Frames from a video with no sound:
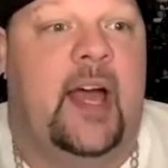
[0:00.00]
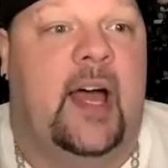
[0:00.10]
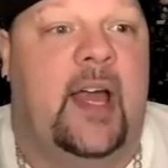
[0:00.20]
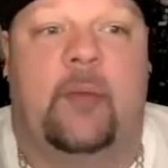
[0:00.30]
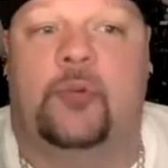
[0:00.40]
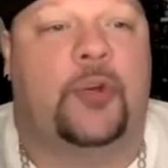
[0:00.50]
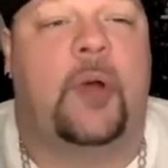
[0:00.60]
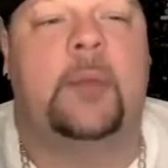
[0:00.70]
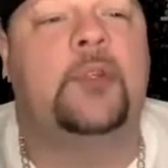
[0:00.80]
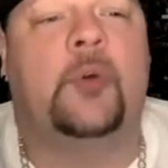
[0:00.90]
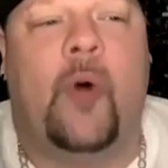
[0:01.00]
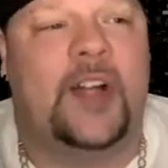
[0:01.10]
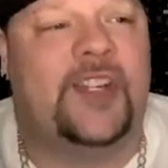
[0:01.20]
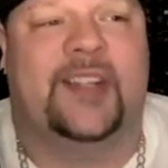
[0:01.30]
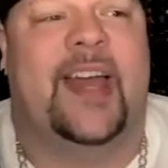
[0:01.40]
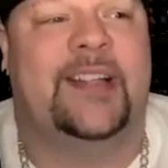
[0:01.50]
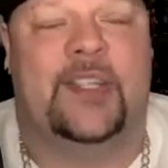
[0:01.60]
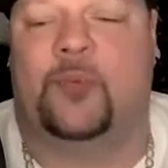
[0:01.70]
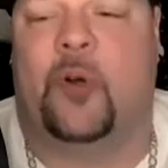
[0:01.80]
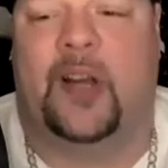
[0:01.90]
It was incredible to watch
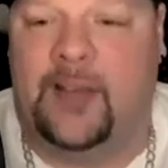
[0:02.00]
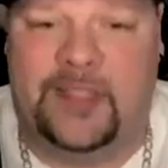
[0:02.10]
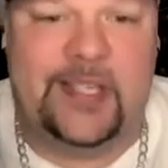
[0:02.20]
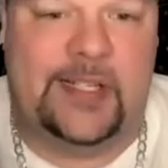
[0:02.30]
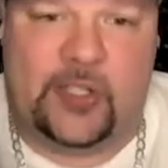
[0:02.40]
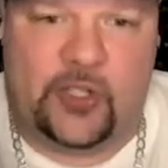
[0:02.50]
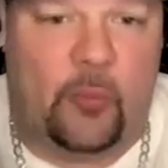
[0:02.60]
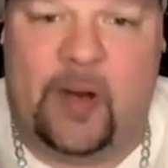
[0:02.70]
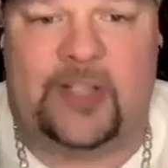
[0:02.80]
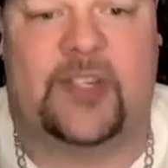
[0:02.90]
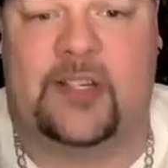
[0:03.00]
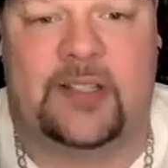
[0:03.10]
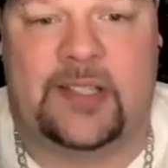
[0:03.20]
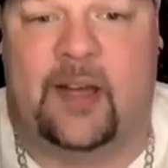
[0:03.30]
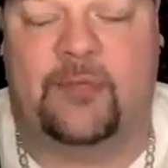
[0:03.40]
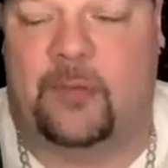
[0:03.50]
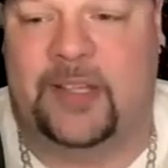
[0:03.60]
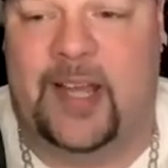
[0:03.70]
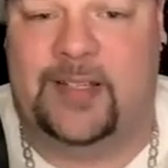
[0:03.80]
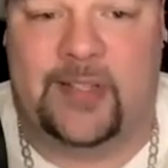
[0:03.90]
Atlantis work. I've seen so much stuff from
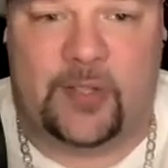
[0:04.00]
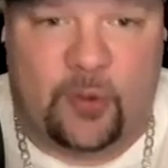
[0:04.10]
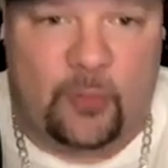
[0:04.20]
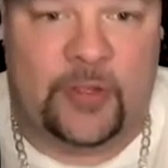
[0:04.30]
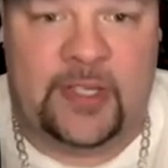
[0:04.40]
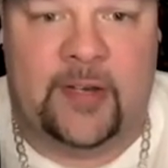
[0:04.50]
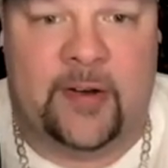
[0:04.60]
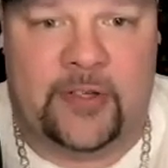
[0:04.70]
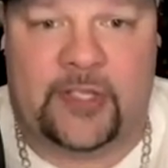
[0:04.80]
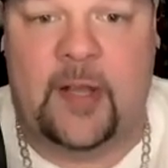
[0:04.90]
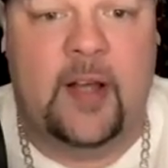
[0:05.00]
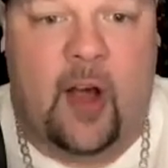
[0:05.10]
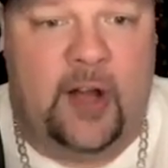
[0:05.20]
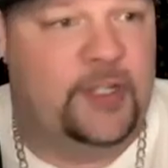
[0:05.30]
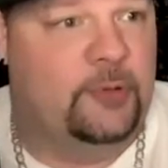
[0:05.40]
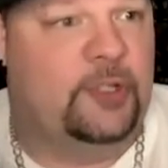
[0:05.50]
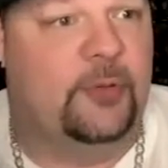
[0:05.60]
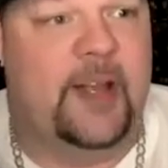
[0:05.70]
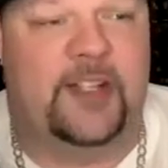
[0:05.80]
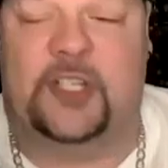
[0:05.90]
Atlantis over the years on YouTube,
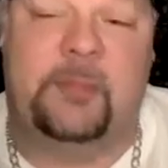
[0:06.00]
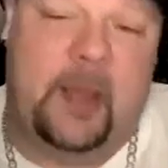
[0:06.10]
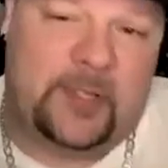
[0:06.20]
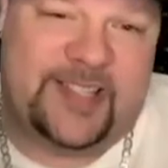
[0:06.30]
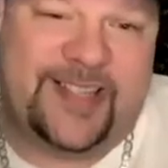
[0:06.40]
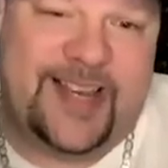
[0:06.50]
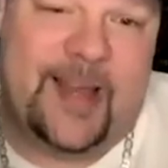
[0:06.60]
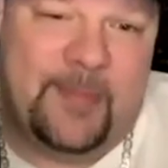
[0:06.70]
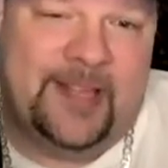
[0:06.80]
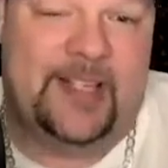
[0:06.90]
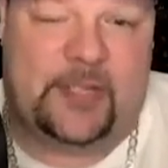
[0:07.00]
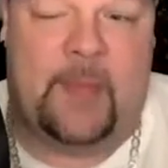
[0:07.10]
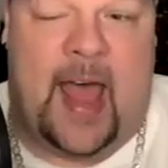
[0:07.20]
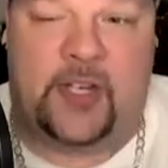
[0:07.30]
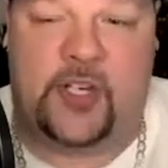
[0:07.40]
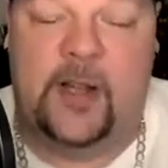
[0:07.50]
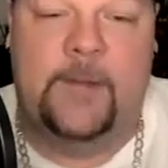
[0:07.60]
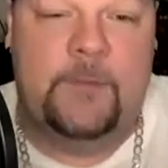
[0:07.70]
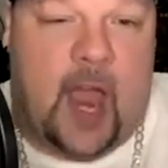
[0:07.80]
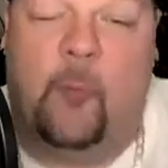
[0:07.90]
and just to be able to see him in this match.
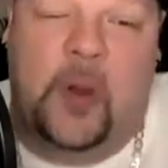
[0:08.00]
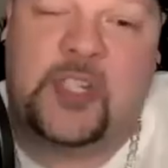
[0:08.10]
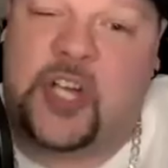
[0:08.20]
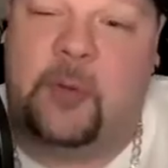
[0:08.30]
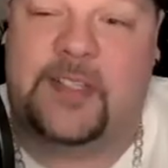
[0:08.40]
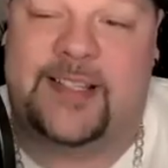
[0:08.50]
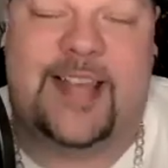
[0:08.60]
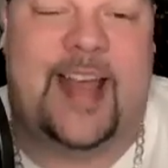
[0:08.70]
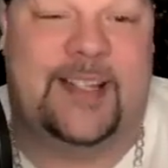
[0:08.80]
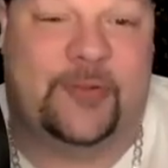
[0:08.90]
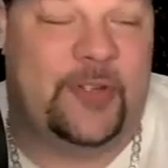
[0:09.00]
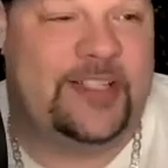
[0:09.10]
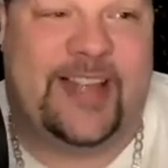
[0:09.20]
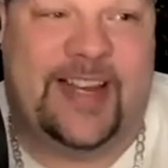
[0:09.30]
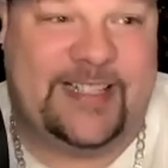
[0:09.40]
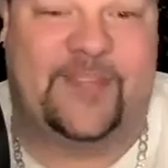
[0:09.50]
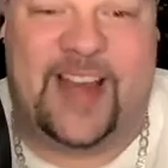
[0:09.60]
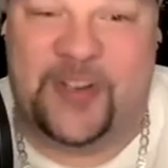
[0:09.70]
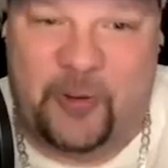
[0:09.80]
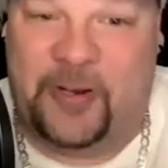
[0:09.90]
I wish I was in attendance for this night, because if I'd
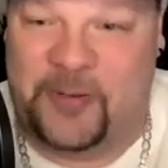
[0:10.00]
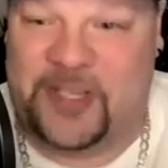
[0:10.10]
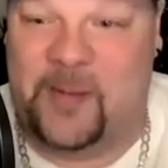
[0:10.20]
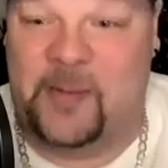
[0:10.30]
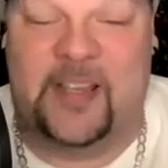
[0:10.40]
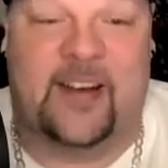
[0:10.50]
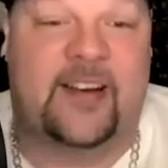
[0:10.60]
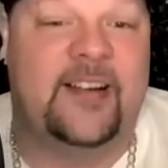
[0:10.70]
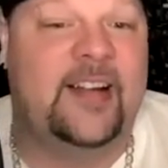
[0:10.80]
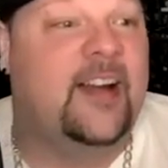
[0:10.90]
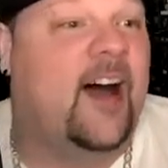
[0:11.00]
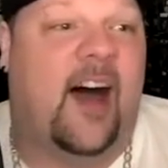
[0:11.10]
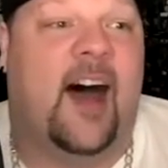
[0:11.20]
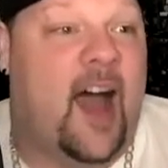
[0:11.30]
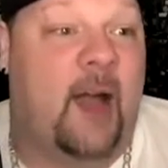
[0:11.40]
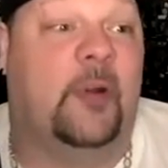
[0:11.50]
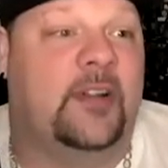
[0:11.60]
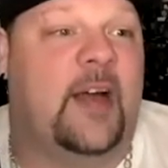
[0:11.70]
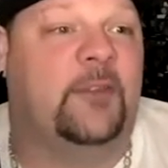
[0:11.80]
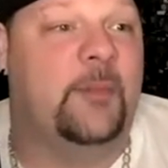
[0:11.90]
known he was going to be there, I would have
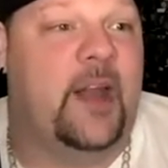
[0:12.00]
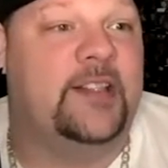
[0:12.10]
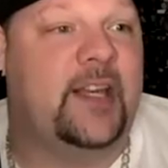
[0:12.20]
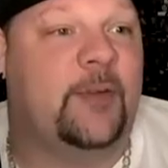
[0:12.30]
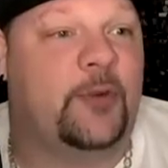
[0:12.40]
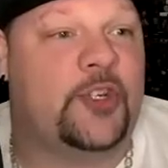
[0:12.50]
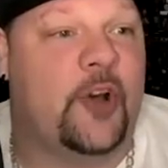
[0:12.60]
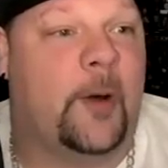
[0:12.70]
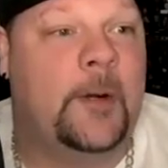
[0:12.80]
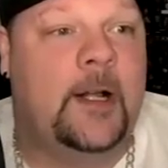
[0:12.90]
definitely bought a ticket for sure.